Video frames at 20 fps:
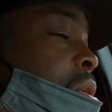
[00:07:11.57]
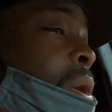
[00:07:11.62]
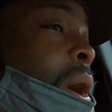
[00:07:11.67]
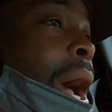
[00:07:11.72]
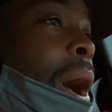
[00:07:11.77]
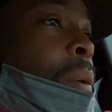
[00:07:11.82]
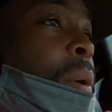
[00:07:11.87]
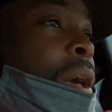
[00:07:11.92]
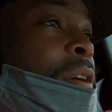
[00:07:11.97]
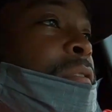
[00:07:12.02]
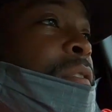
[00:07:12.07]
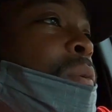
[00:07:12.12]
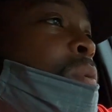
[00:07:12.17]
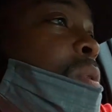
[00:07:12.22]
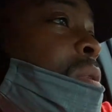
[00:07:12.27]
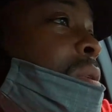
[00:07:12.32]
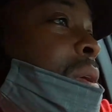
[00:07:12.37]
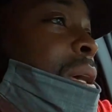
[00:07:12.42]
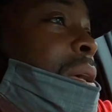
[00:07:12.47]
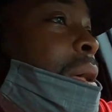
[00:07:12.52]
So if it
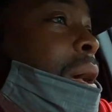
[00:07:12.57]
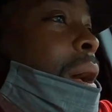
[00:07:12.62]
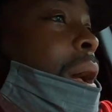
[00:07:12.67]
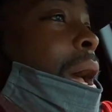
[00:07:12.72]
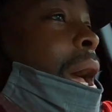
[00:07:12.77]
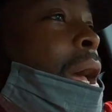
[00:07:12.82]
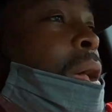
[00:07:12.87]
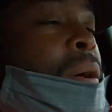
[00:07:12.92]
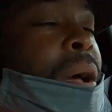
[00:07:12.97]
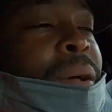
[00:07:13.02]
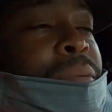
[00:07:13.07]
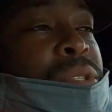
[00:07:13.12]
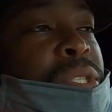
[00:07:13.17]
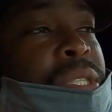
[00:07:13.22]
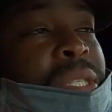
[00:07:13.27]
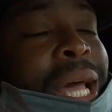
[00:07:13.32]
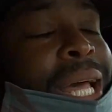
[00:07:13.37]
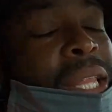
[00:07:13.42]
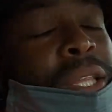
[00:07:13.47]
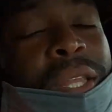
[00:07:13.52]
would, I
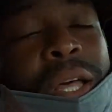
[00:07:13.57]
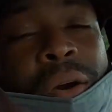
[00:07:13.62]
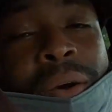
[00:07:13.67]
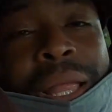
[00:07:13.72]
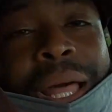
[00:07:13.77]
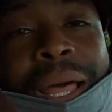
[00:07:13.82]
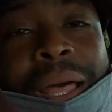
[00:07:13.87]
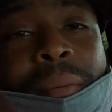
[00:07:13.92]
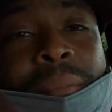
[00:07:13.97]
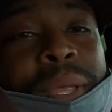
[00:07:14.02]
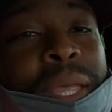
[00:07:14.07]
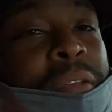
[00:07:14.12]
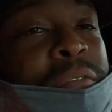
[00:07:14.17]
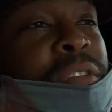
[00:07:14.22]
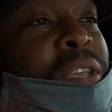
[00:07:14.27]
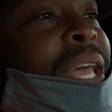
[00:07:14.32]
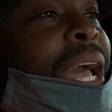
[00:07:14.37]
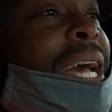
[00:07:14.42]
don't know. I mean,